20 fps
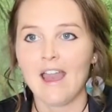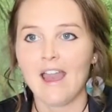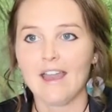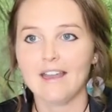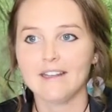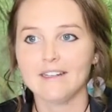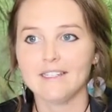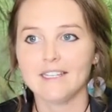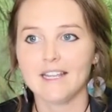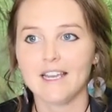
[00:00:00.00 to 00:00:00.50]

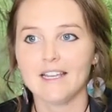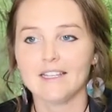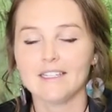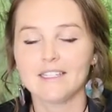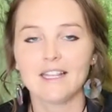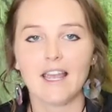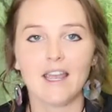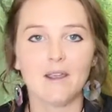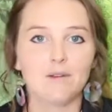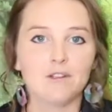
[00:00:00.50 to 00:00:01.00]
And
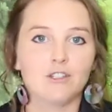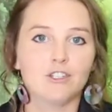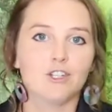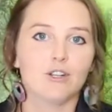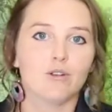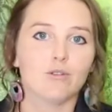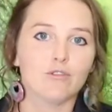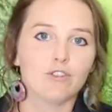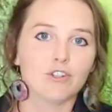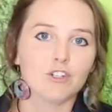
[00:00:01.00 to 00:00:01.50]
say with
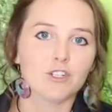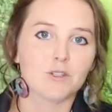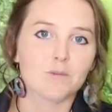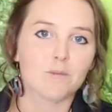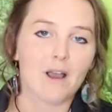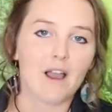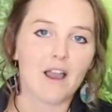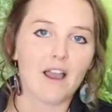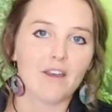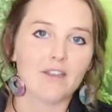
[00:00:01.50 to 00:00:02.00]
children's
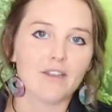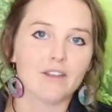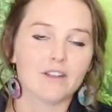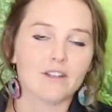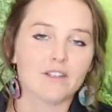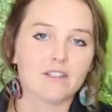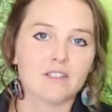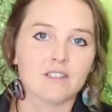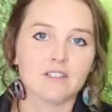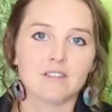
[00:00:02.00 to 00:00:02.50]

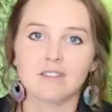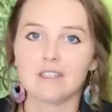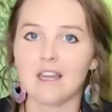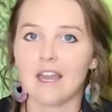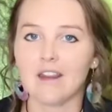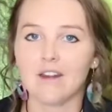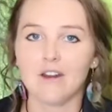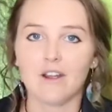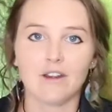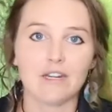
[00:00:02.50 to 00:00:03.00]
pythons,
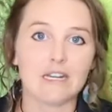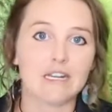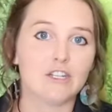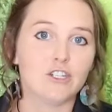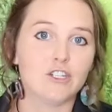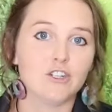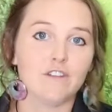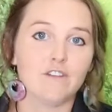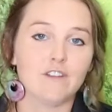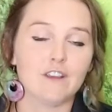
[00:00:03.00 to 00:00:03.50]
they don't need
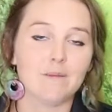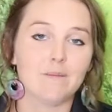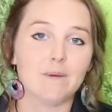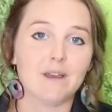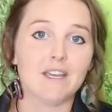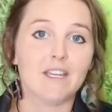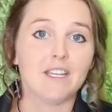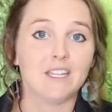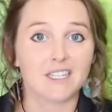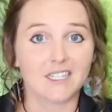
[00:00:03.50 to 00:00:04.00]

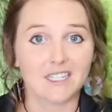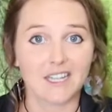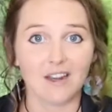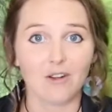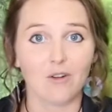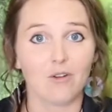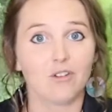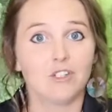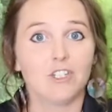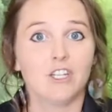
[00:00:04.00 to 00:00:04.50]
UVB because they're
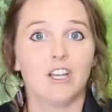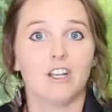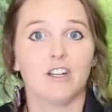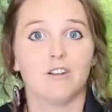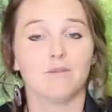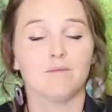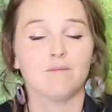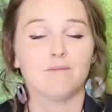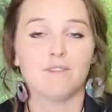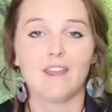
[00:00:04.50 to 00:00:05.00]

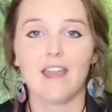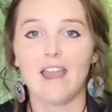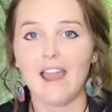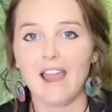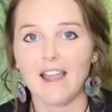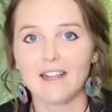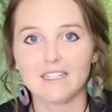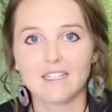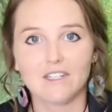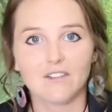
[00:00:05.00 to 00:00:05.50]
nocturnal, they're
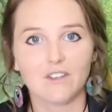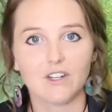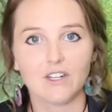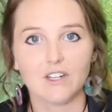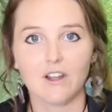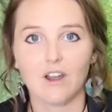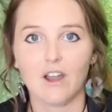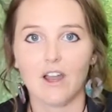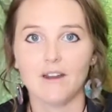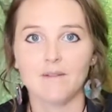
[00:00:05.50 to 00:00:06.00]
active at
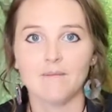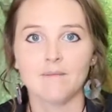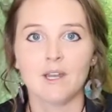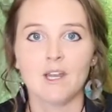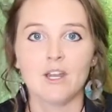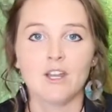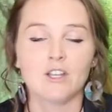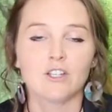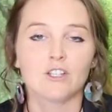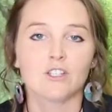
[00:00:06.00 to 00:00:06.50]
night.
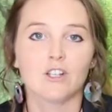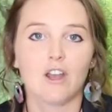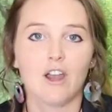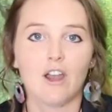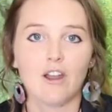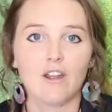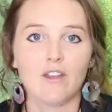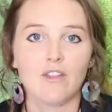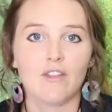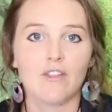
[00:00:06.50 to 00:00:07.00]

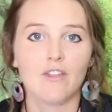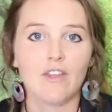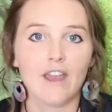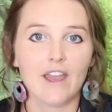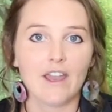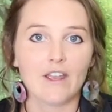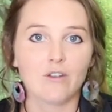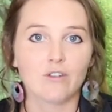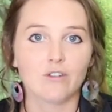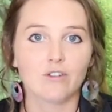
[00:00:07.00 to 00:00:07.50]
So
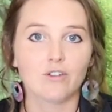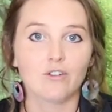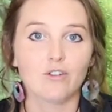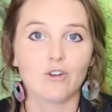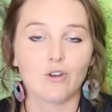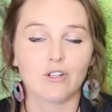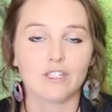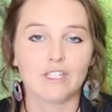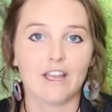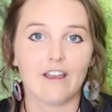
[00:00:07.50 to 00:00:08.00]
they're good
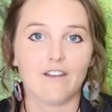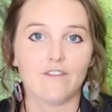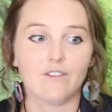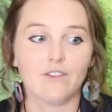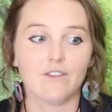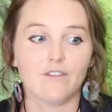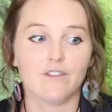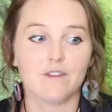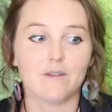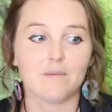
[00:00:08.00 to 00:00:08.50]
not to have
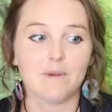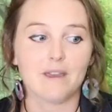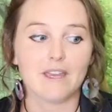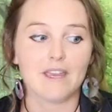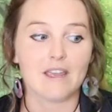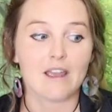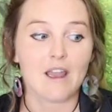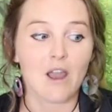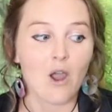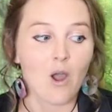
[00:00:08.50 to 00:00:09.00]

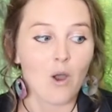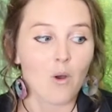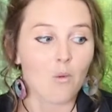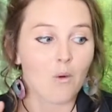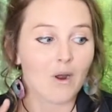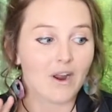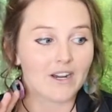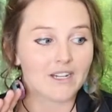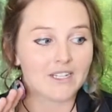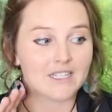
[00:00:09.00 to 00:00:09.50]
UVB.
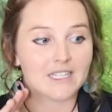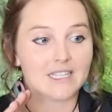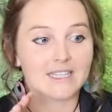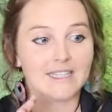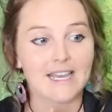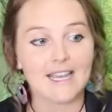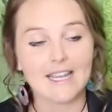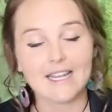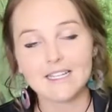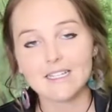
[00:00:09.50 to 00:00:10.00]
Whereas
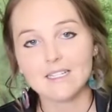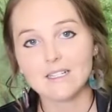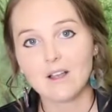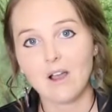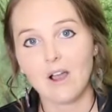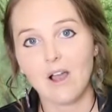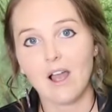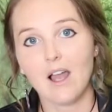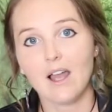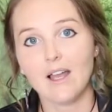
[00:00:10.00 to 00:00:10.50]
these
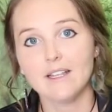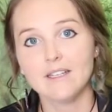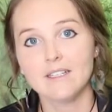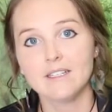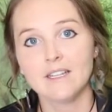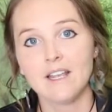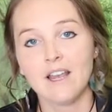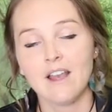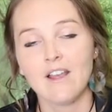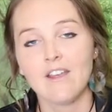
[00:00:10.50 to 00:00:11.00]

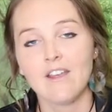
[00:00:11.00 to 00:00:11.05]
guys,